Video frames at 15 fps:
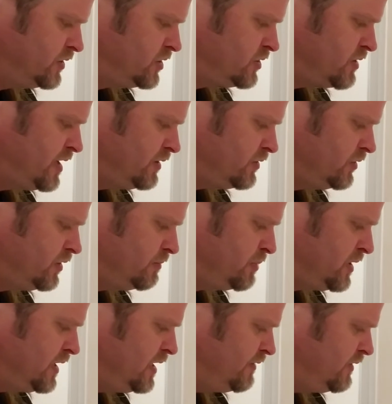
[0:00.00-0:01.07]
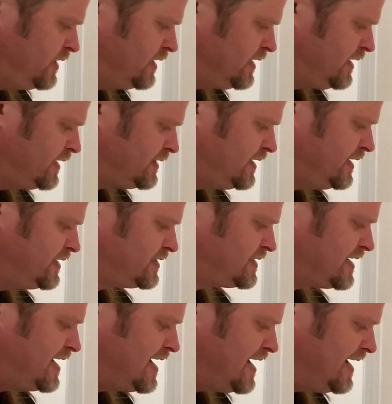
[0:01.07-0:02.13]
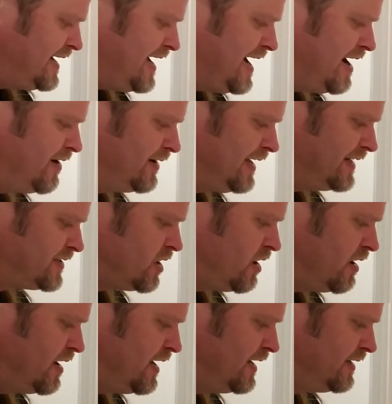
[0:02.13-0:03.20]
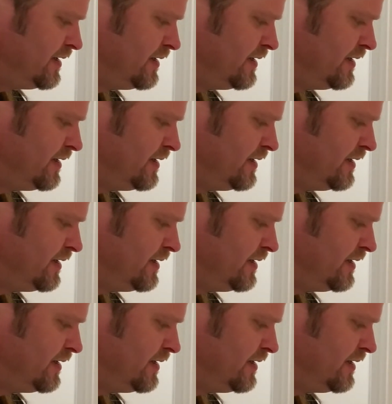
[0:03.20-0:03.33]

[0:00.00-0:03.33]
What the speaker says: straight through the pivot, get the inside, out, that's hot.